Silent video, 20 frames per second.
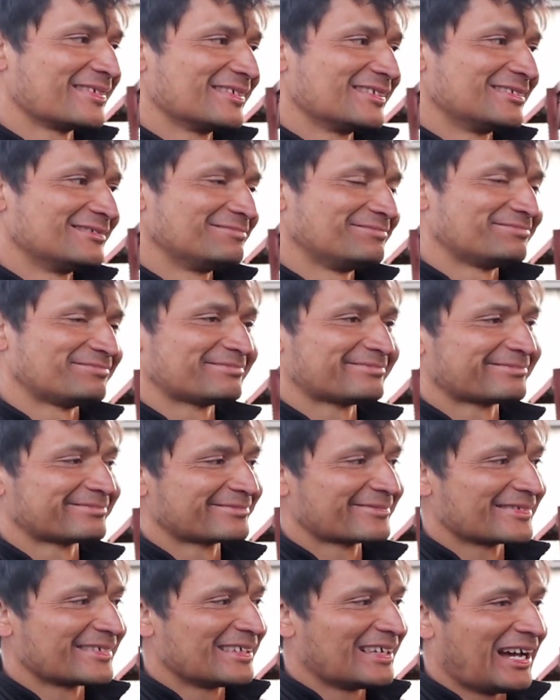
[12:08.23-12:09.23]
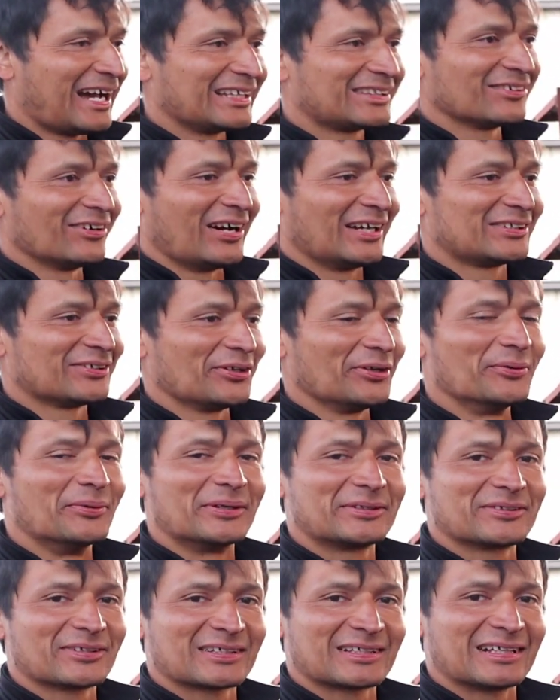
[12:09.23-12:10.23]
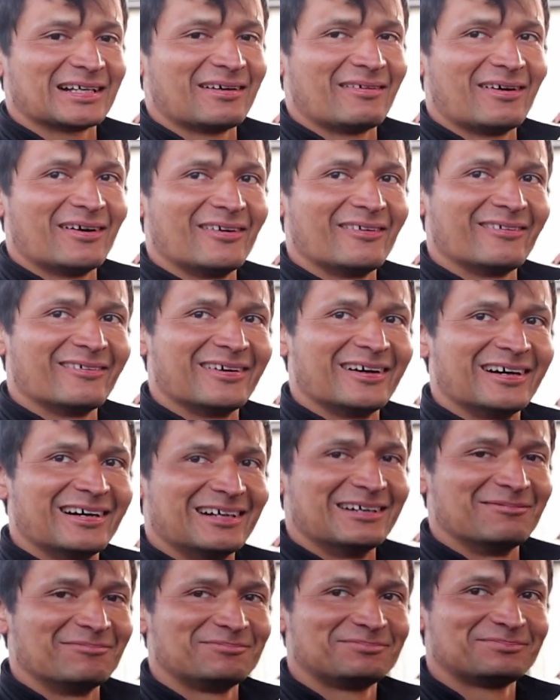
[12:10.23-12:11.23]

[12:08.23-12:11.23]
you see it? I thought, I thought you were talking about. Uh, All right,